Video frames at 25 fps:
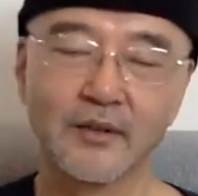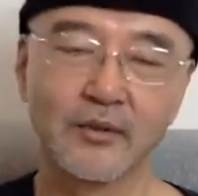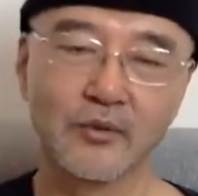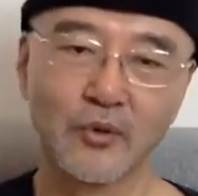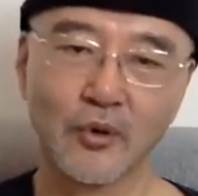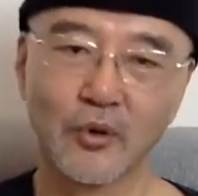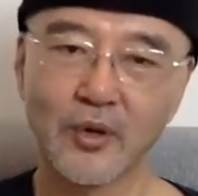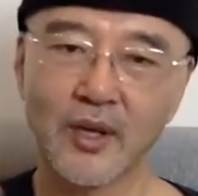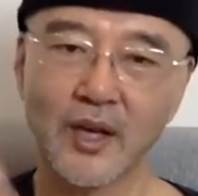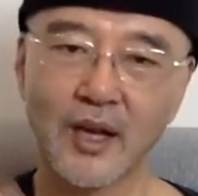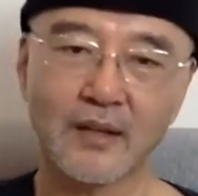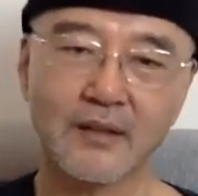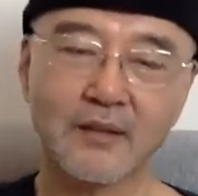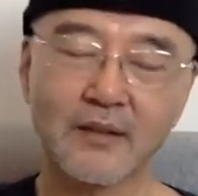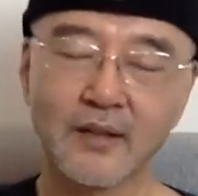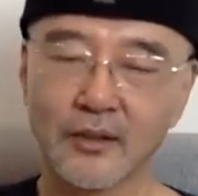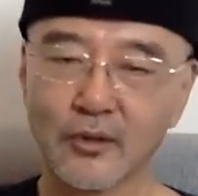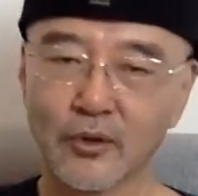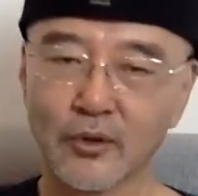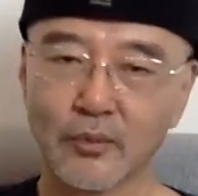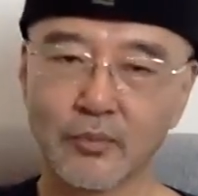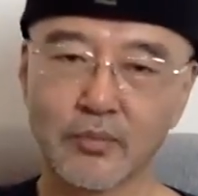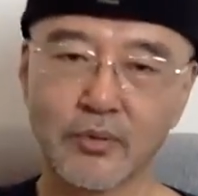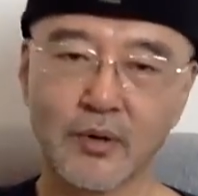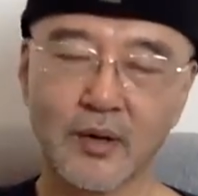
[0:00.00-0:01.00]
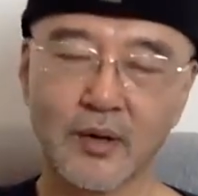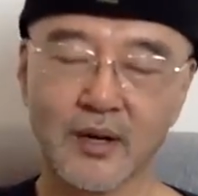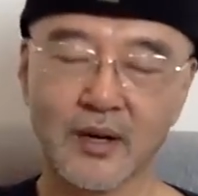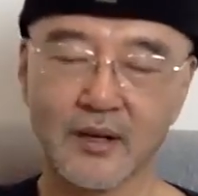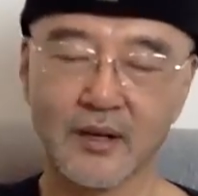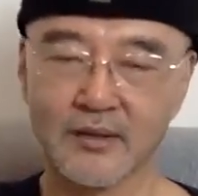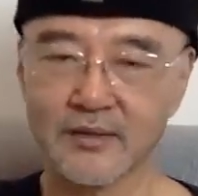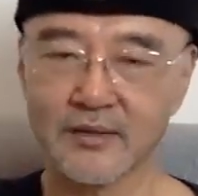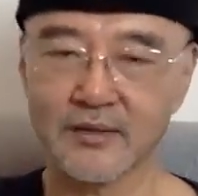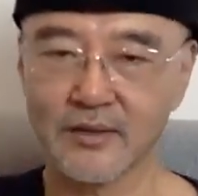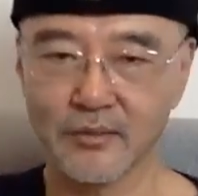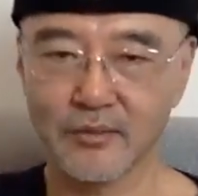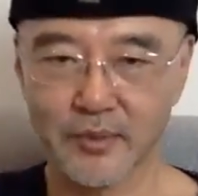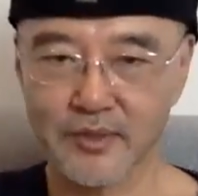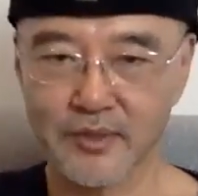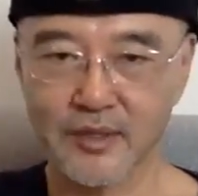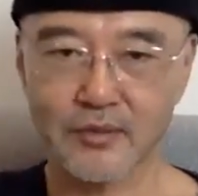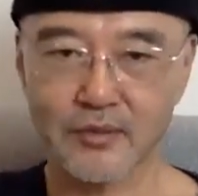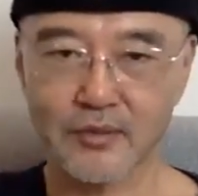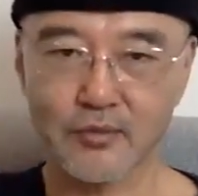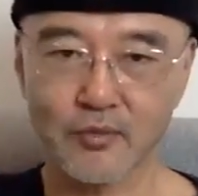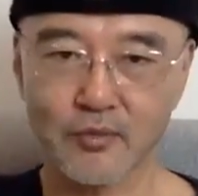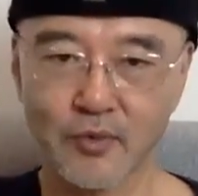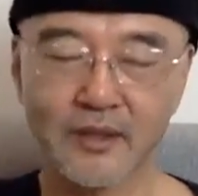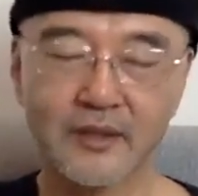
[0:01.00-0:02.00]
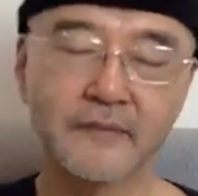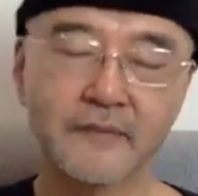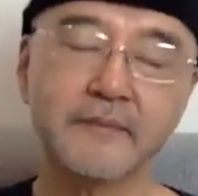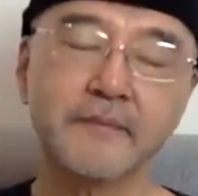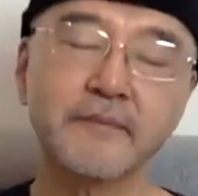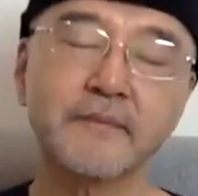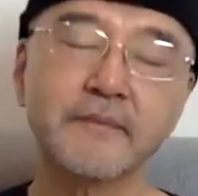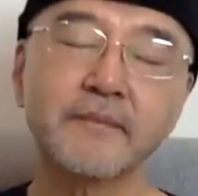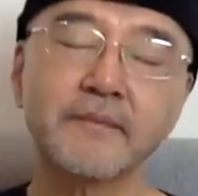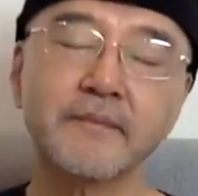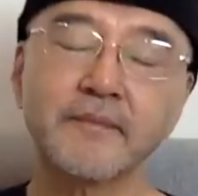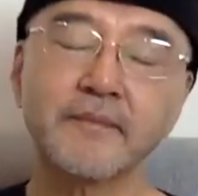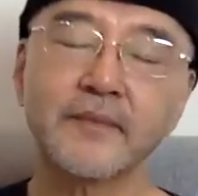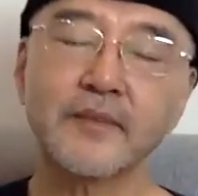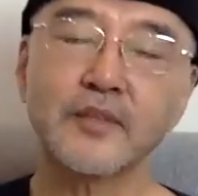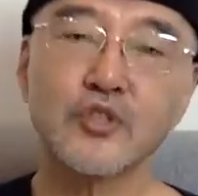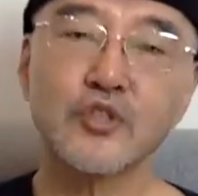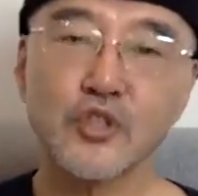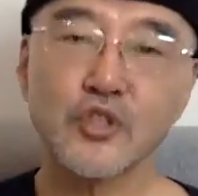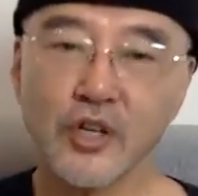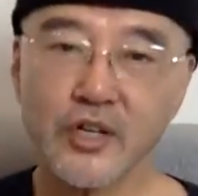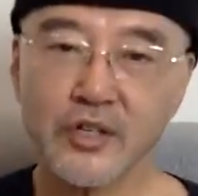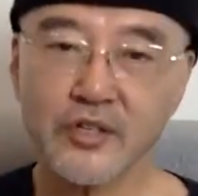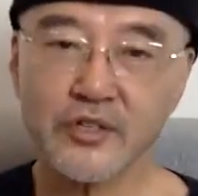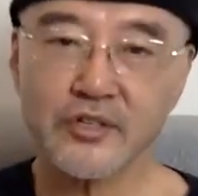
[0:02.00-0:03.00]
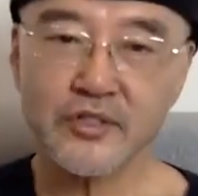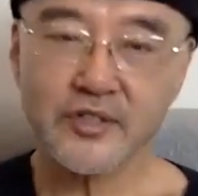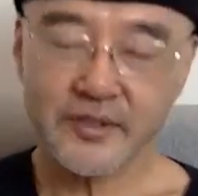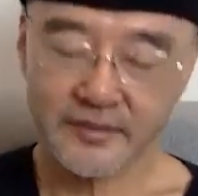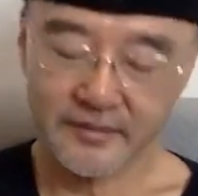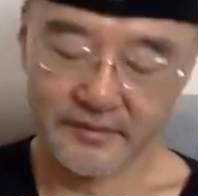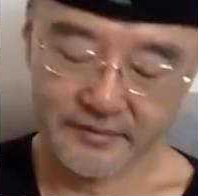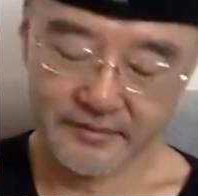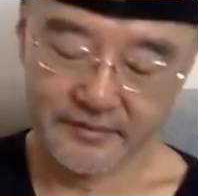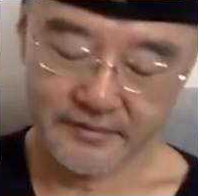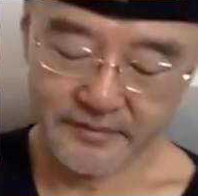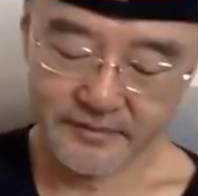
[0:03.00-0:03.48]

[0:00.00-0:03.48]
no Catholic, no Protestant, but just one church.